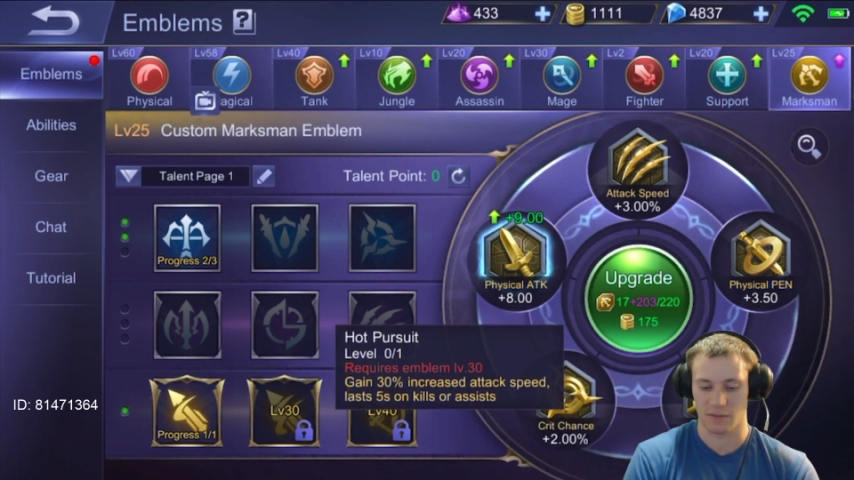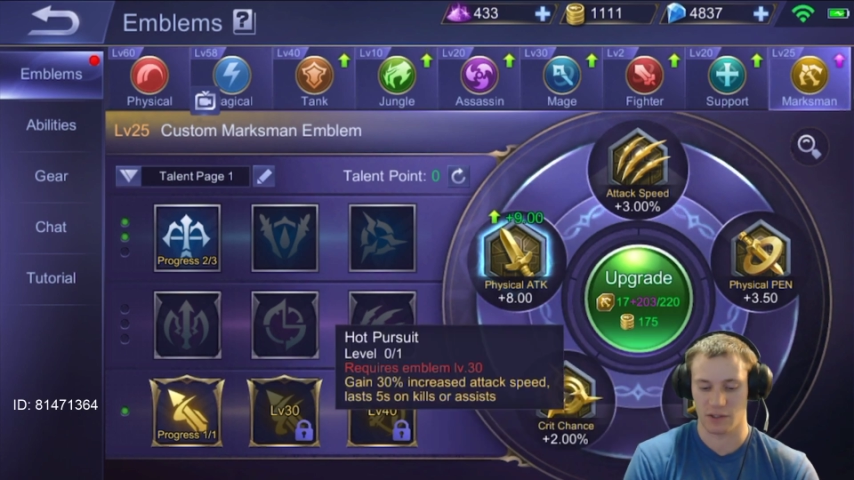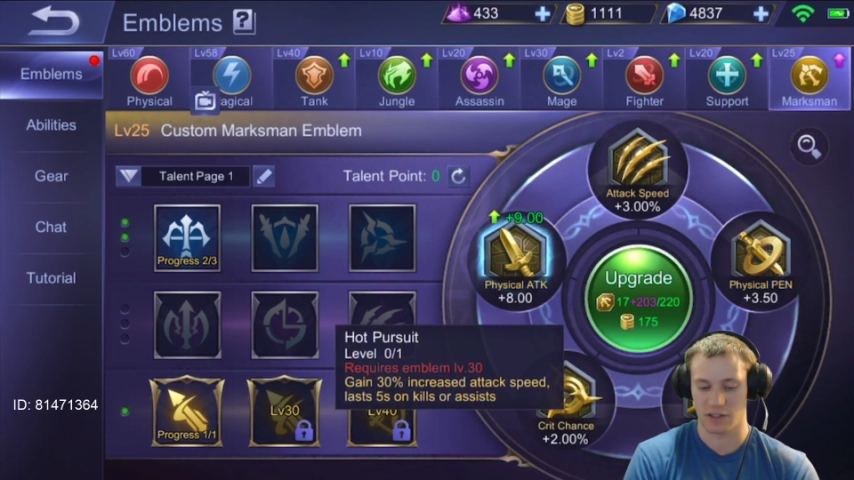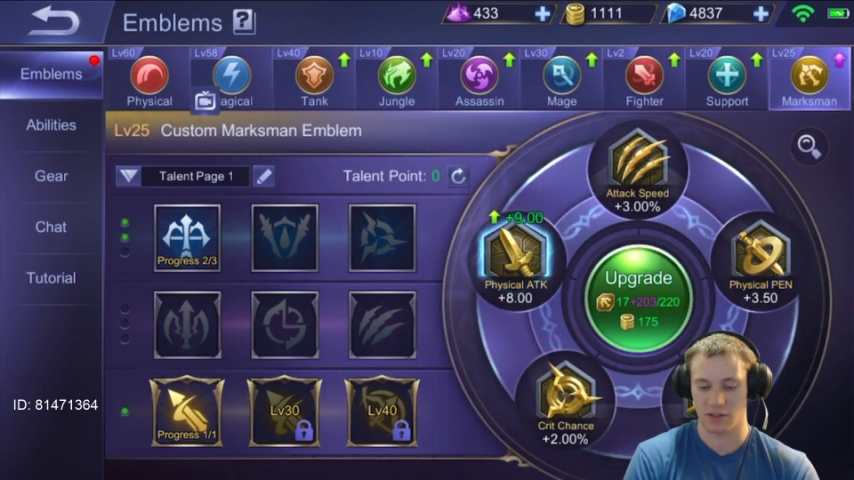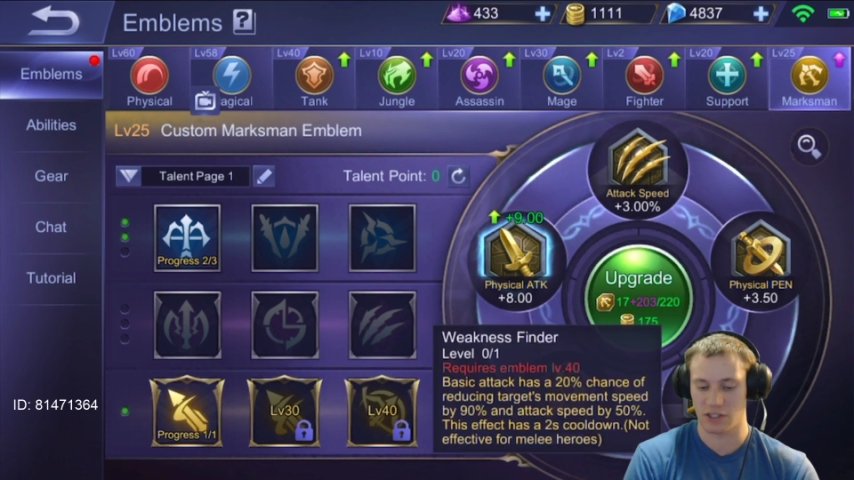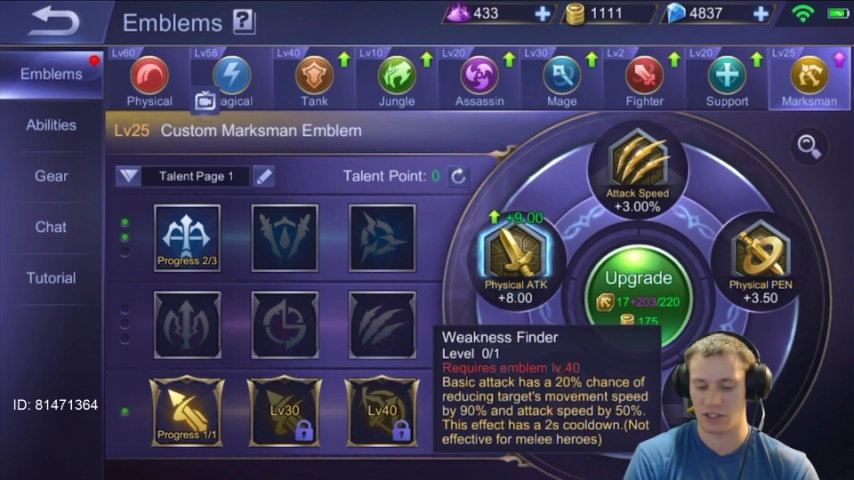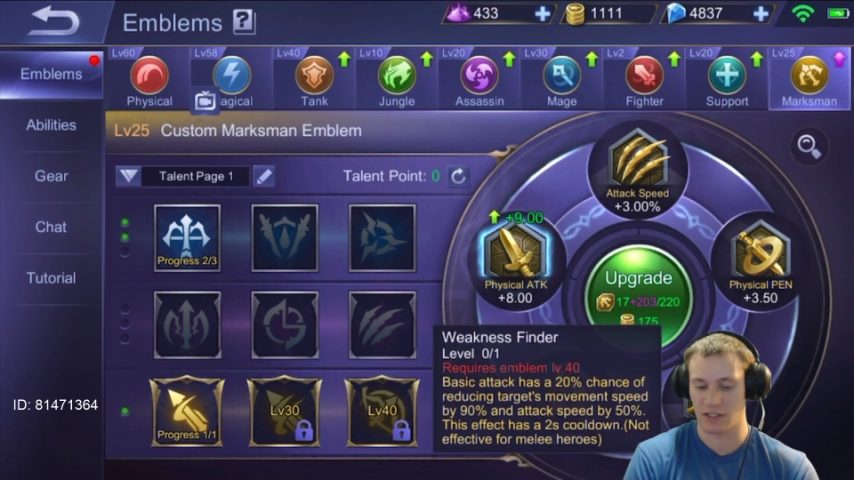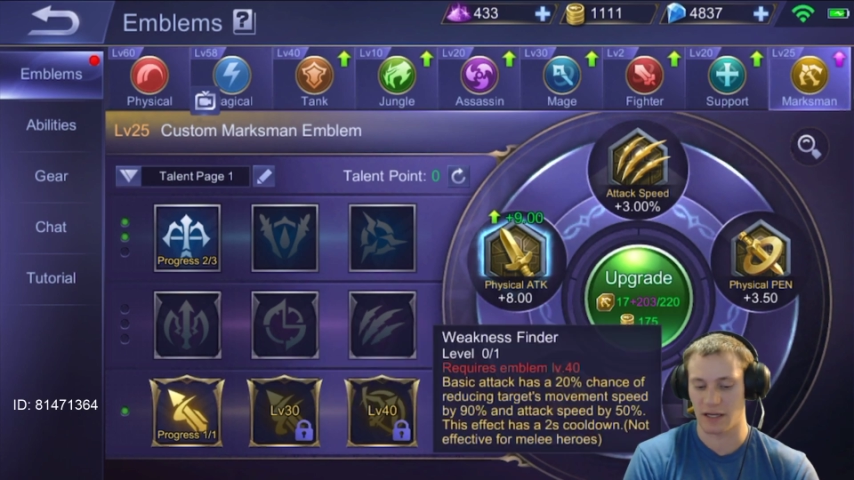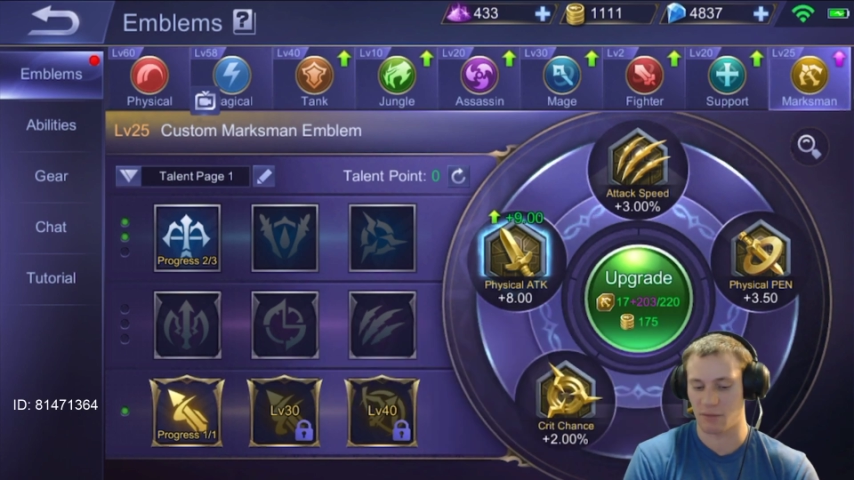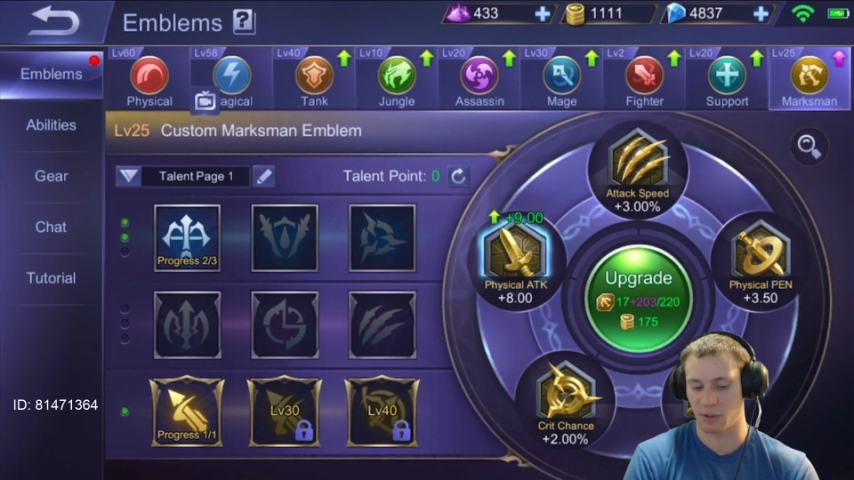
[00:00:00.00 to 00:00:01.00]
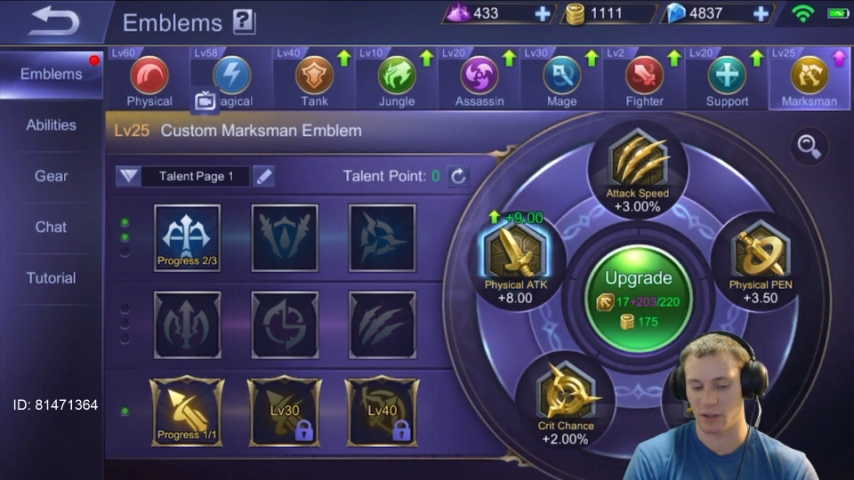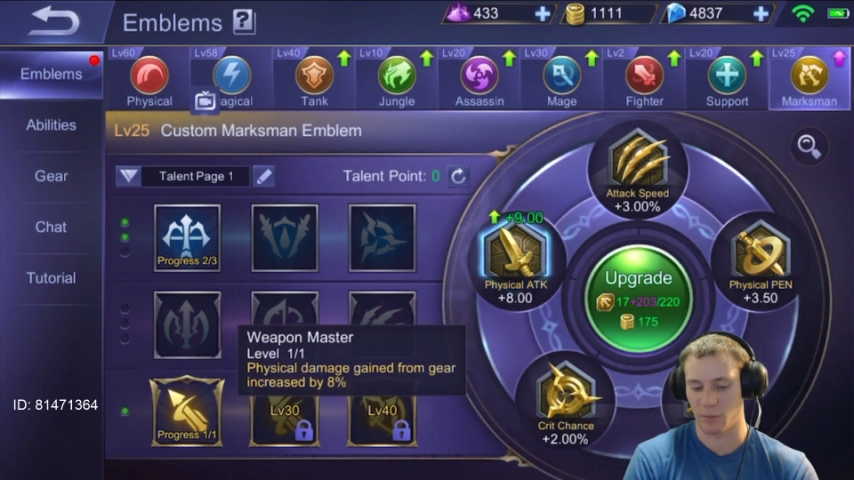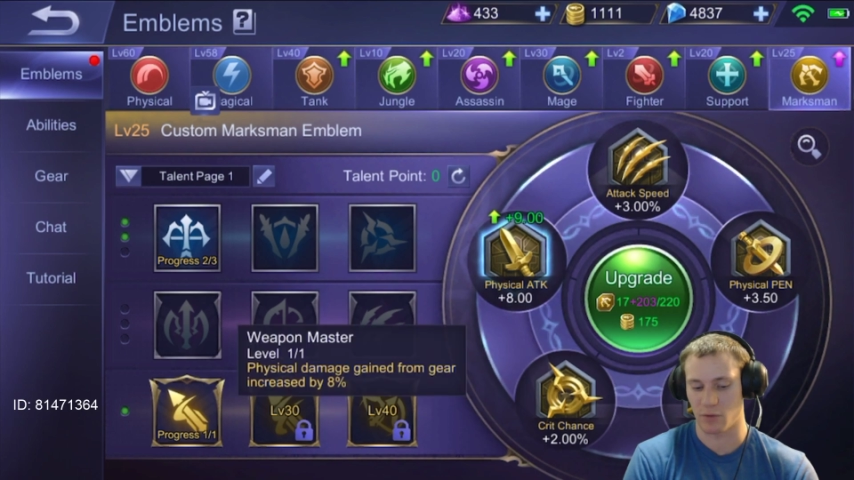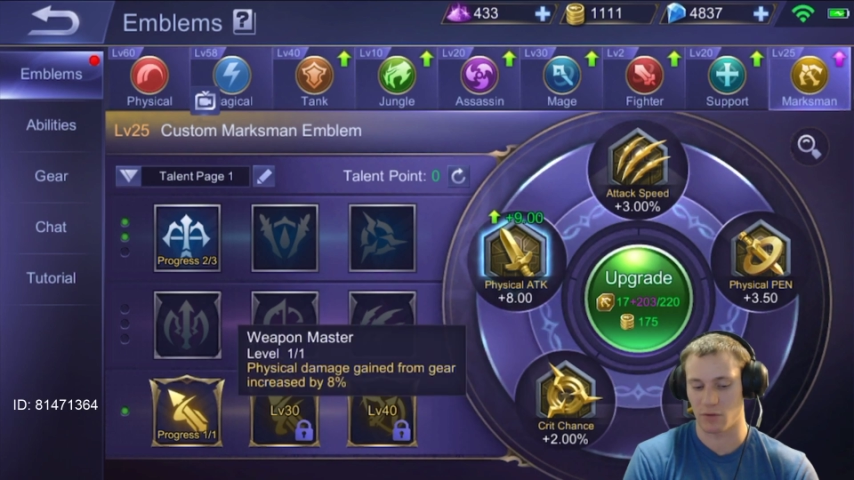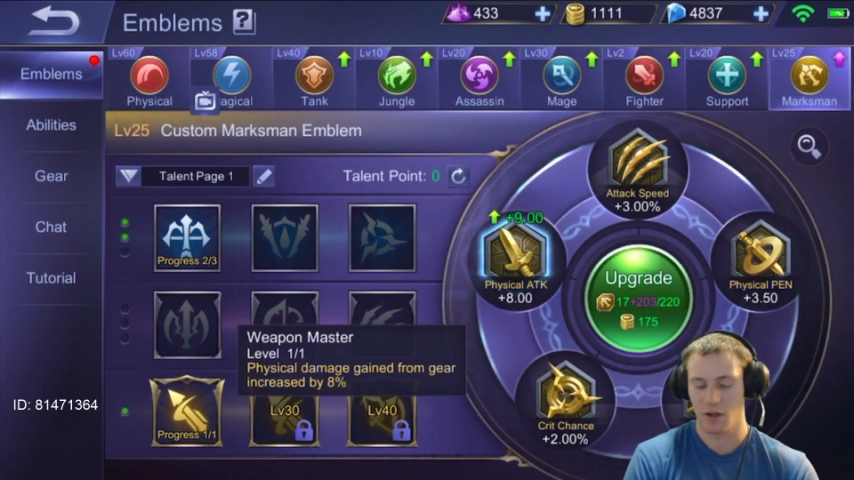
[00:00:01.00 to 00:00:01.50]
They're just they're just not
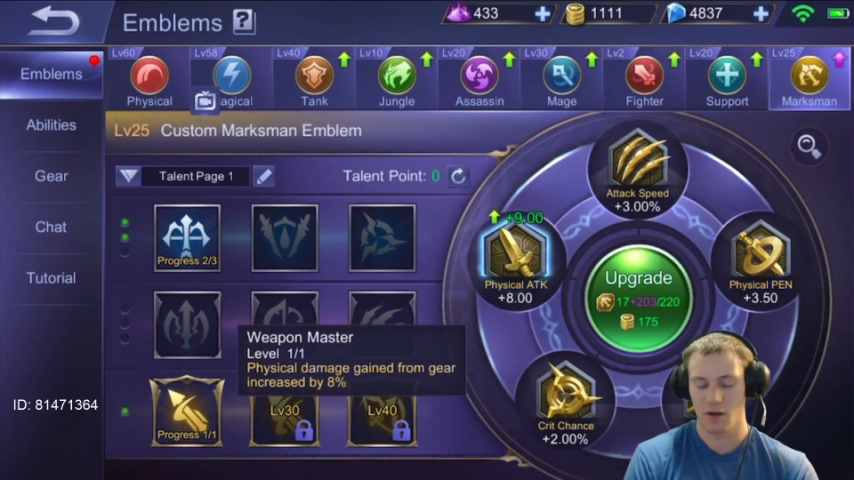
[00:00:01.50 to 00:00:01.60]
applicable